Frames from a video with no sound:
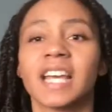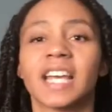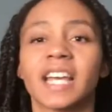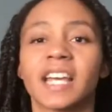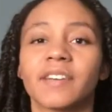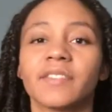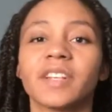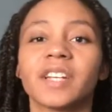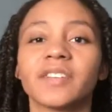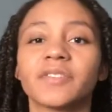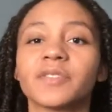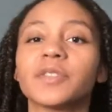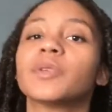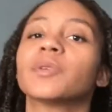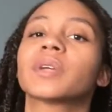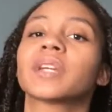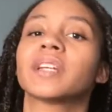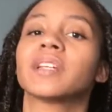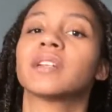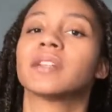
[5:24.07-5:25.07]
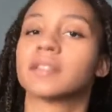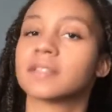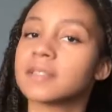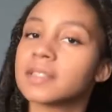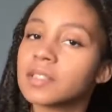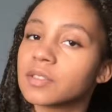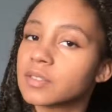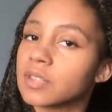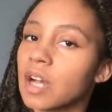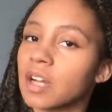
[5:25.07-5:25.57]
Even if you can
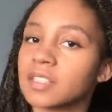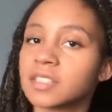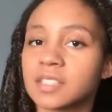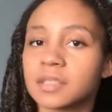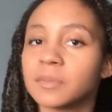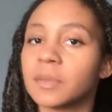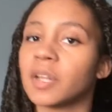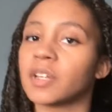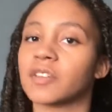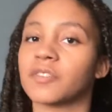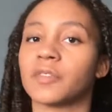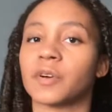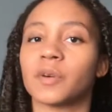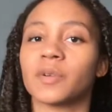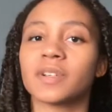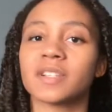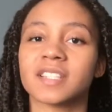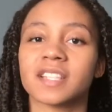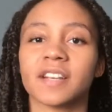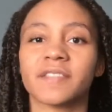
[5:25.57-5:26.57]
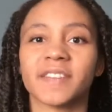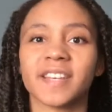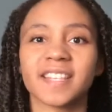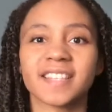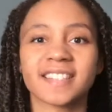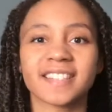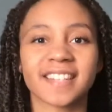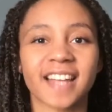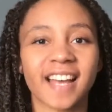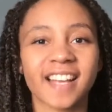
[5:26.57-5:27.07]
still talk to them on the phone and stuff,
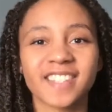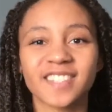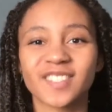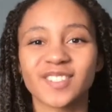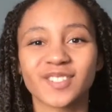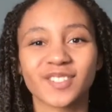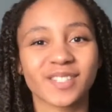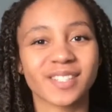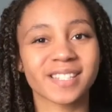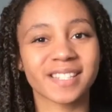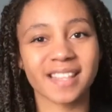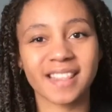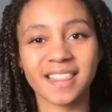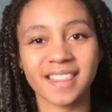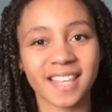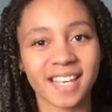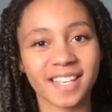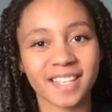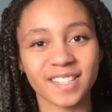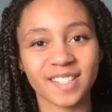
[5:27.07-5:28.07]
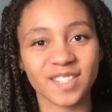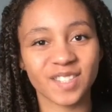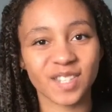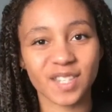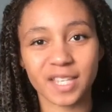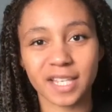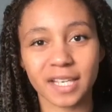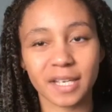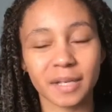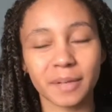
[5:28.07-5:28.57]
it's nice to just send things to
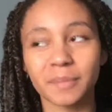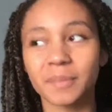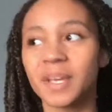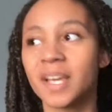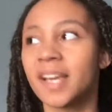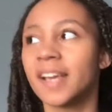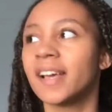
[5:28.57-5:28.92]
them